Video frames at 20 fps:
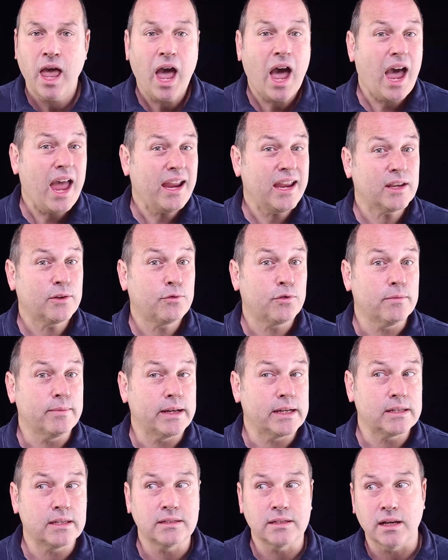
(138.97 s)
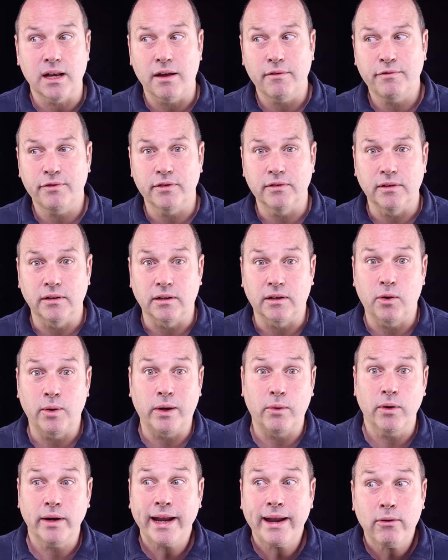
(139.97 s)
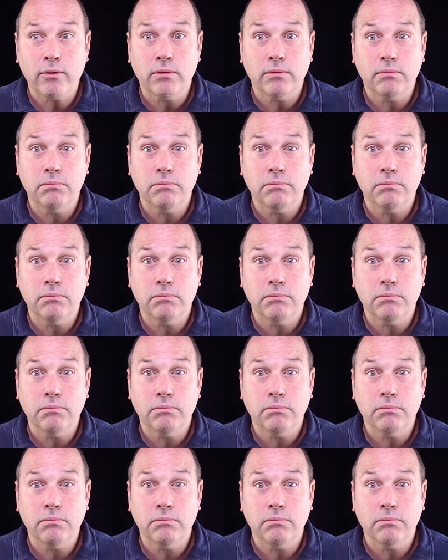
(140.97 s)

I guess 4 minutes is enough for a quick workout.